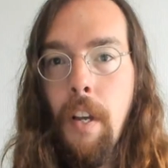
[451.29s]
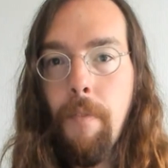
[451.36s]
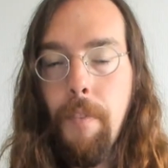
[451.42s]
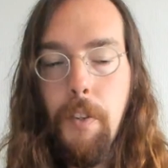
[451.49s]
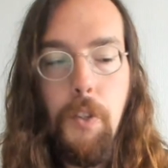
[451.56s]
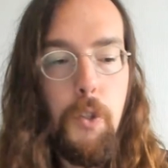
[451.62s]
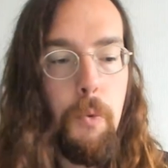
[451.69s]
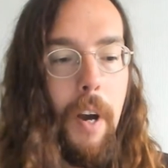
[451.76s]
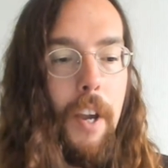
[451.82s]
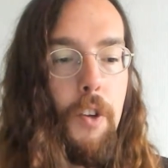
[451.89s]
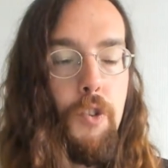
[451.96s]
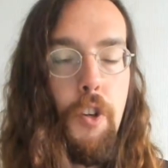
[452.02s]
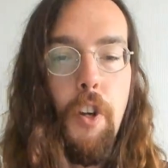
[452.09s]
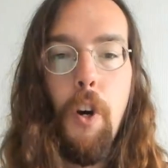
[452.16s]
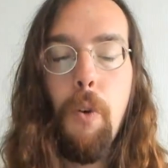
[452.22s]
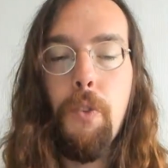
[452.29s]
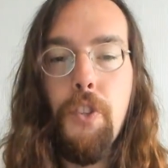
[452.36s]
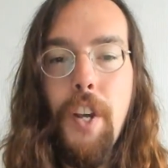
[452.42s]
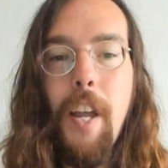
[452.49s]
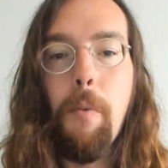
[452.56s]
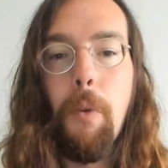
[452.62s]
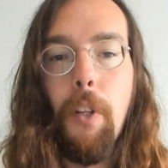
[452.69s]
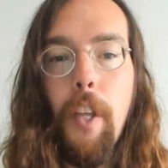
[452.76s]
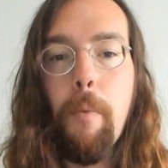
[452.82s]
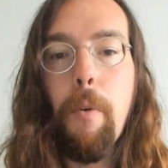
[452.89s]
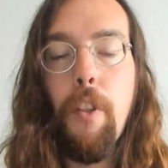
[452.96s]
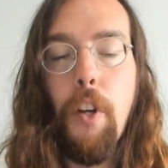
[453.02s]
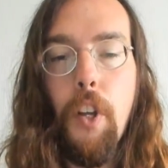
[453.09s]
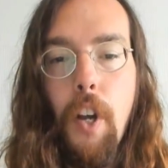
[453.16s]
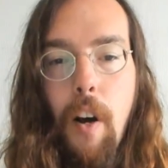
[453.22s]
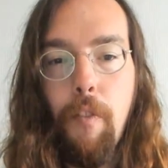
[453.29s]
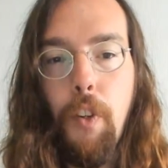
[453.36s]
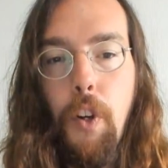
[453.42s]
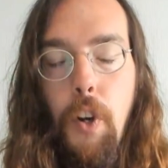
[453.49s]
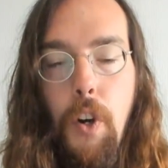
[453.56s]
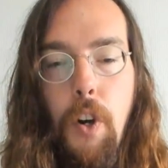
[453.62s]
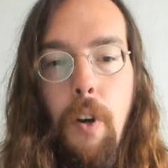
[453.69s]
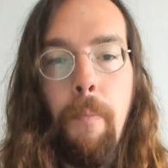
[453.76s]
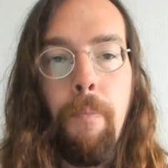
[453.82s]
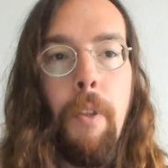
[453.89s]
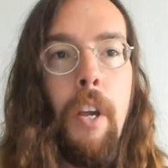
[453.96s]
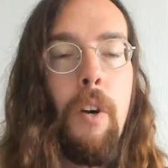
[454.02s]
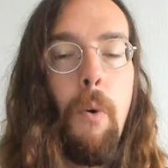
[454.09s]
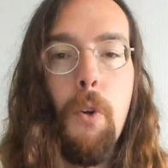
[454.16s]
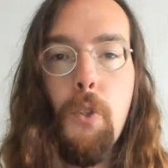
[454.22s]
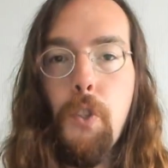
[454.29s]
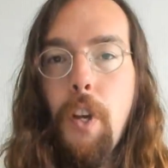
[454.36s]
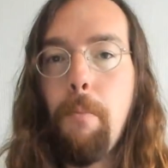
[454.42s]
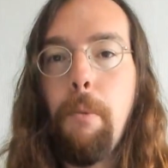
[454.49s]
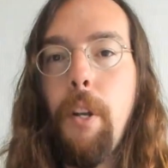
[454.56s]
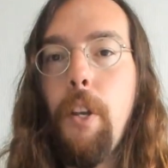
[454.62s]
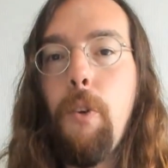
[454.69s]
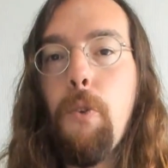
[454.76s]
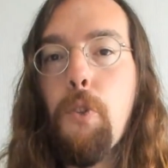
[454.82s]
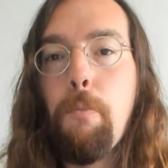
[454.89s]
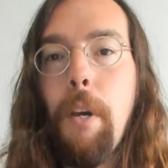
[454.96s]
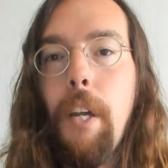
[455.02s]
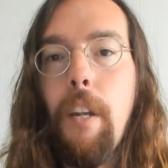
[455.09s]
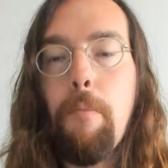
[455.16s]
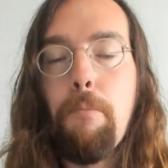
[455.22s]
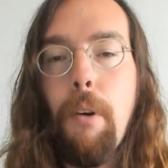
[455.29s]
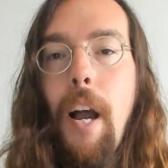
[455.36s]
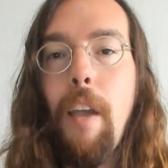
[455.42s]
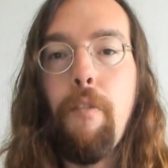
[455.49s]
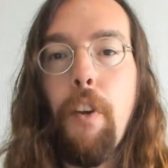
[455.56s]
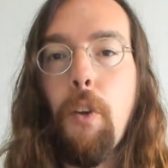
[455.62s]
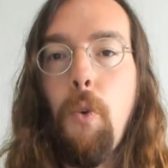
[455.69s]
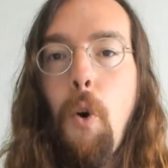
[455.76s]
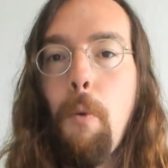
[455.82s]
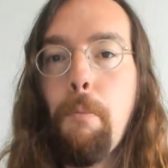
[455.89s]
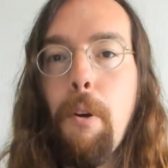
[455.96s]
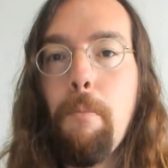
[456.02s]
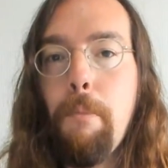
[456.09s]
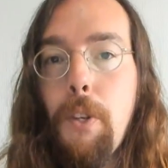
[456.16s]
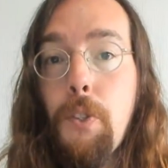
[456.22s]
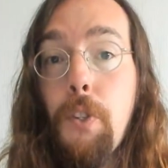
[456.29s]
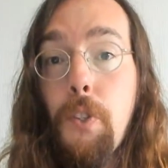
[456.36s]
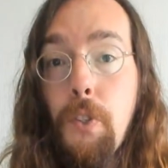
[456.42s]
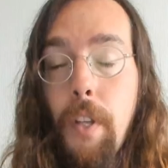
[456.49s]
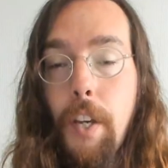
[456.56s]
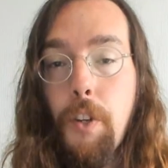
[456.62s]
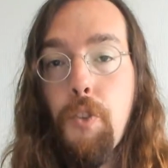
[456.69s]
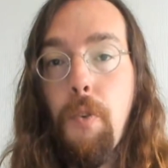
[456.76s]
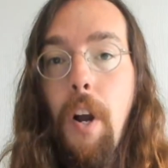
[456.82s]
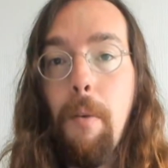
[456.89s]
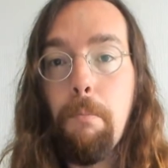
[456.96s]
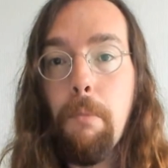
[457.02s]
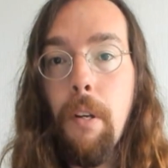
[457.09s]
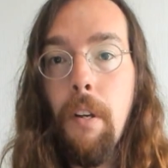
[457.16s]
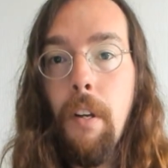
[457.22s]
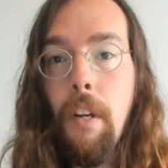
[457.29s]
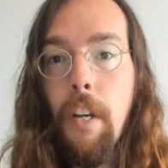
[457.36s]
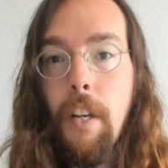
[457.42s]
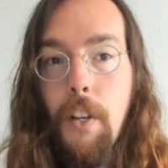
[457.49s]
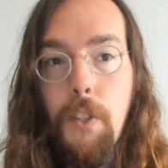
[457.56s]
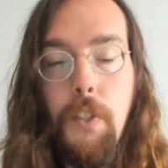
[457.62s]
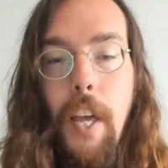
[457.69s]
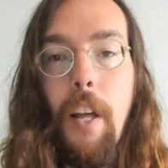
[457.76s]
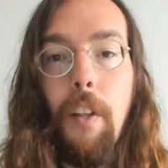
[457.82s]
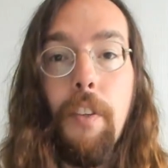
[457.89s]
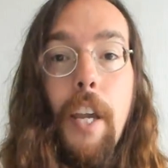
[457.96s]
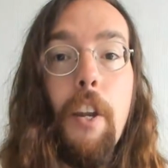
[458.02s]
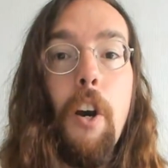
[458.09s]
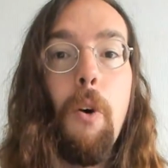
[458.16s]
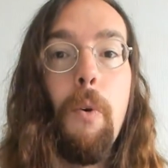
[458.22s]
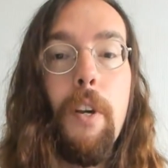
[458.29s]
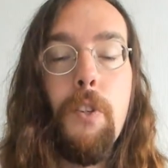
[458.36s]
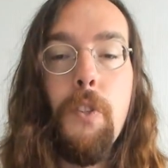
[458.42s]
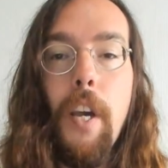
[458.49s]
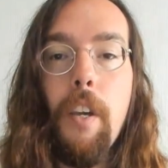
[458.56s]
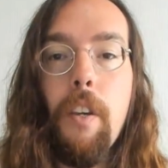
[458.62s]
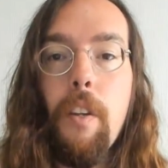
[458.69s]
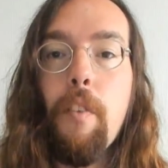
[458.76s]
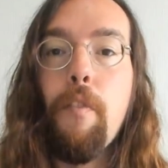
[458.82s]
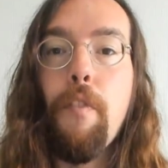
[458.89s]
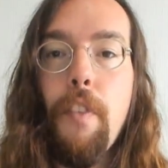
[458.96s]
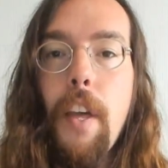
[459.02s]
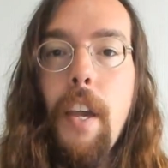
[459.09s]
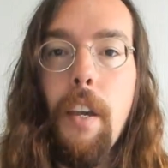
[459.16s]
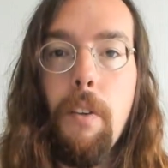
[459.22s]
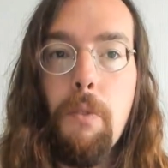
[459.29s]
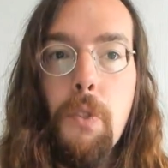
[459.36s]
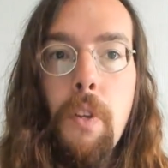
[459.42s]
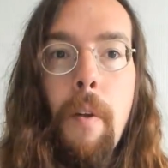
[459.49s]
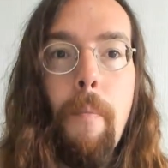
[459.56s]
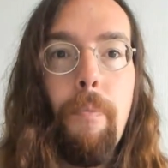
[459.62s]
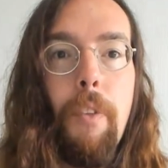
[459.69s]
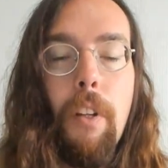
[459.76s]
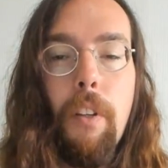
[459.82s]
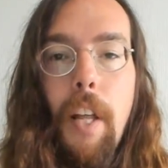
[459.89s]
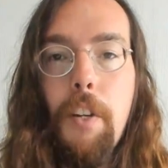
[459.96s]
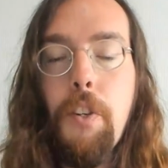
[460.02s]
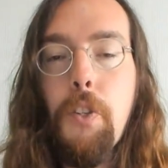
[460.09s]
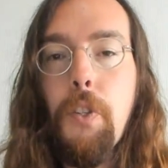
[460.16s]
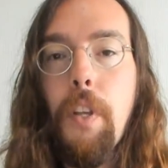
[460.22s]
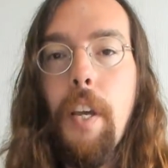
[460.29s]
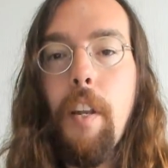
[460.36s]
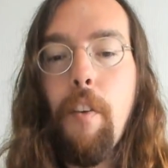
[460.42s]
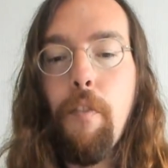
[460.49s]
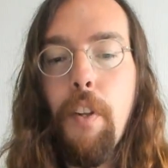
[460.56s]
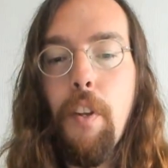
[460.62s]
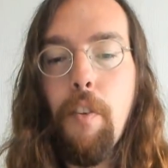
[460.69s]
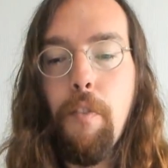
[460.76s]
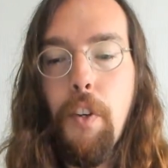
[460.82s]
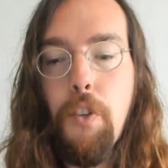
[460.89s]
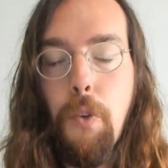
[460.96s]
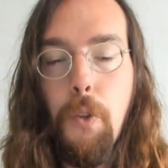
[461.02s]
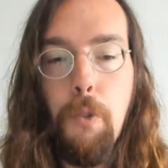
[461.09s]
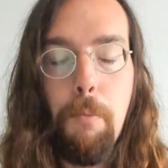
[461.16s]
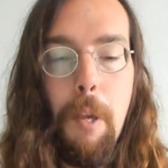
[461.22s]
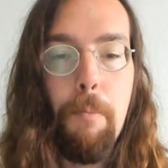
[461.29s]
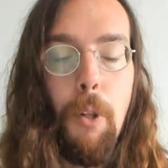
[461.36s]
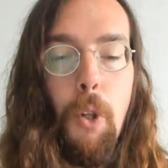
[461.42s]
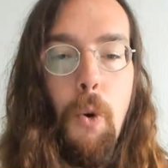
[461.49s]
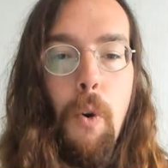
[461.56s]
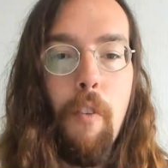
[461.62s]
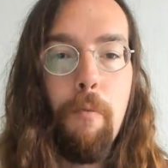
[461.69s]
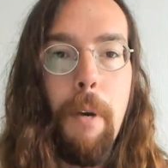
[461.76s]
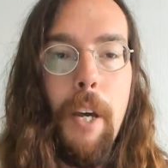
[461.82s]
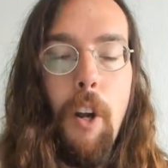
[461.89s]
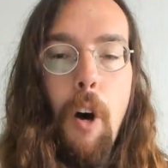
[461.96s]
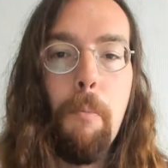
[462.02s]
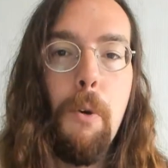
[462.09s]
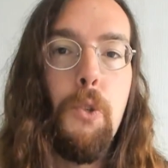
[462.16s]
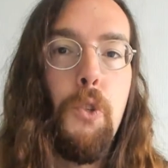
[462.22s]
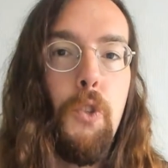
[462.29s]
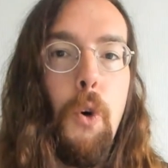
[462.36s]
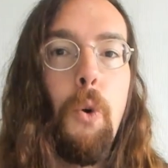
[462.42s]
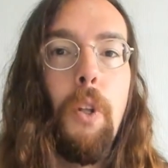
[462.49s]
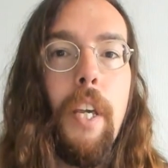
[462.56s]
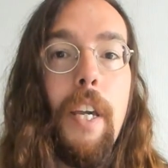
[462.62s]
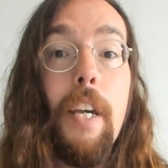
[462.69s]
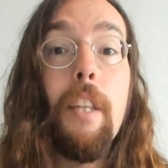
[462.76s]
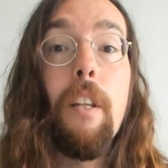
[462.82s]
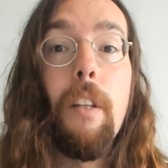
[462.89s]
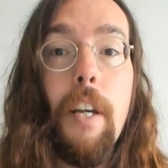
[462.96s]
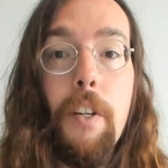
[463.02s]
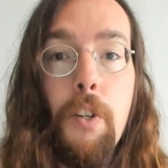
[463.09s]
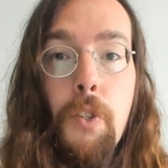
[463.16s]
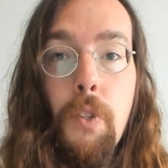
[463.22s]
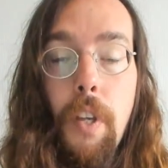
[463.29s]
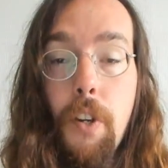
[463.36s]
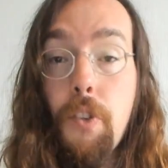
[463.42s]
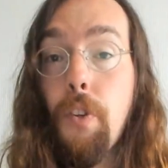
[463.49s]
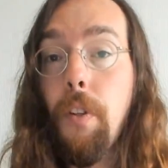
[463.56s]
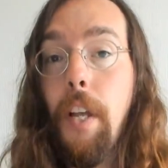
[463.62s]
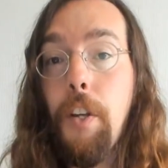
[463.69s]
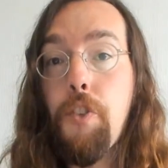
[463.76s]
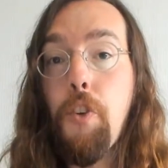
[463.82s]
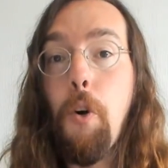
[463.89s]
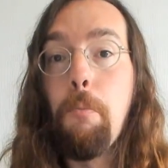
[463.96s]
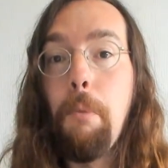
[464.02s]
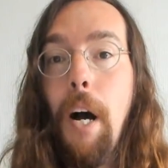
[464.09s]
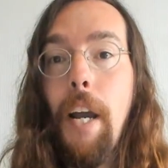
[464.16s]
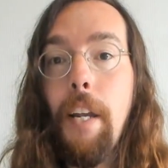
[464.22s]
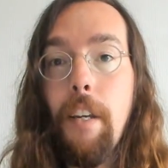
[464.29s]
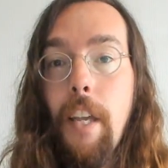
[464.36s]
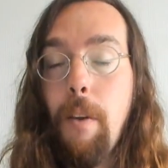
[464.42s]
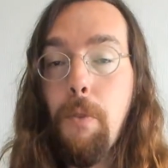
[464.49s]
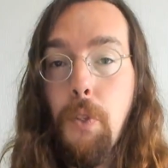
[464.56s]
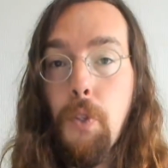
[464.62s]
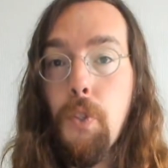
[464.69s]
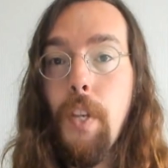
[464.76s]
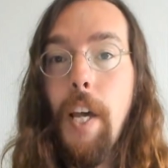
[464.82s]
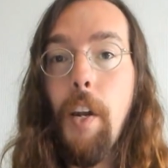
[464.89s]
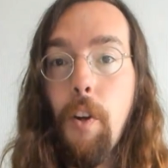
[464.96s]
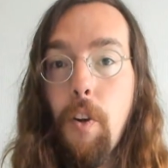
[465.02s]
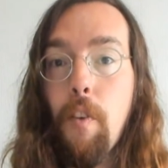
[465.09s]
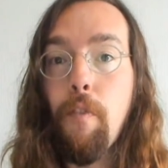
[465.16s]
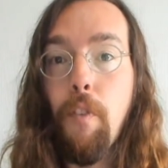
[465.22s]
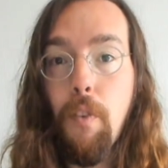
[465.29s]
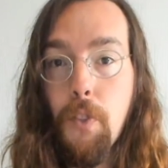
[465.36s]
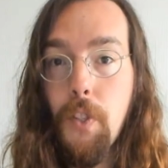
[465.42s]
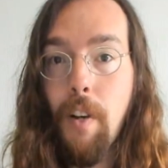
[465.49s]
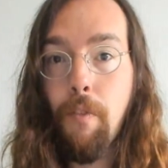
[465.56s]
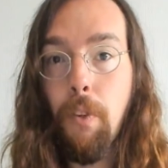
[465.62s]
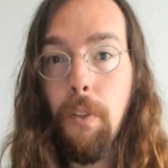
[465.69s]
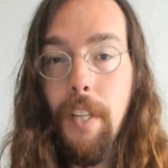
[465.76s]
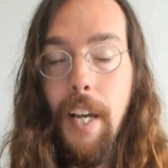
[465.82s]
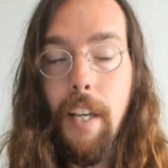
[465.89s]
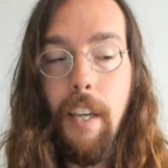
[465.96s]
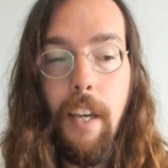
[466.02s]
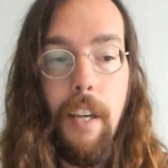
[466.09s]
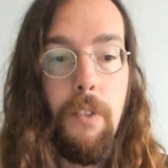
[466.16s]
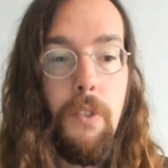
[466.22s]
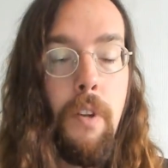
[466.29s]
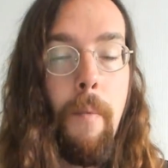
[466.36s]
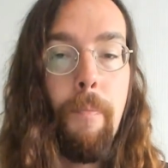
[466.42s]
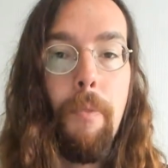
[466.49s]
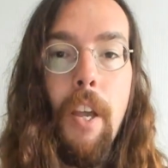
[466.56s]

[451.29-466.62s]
This is why you should go generally with a governor or somebody who's been in private corporate business like Trump, because they, they know executive things legislative individuals, people who have been almost solely in the legislature, like Joe Biden, he was a senator for several decades,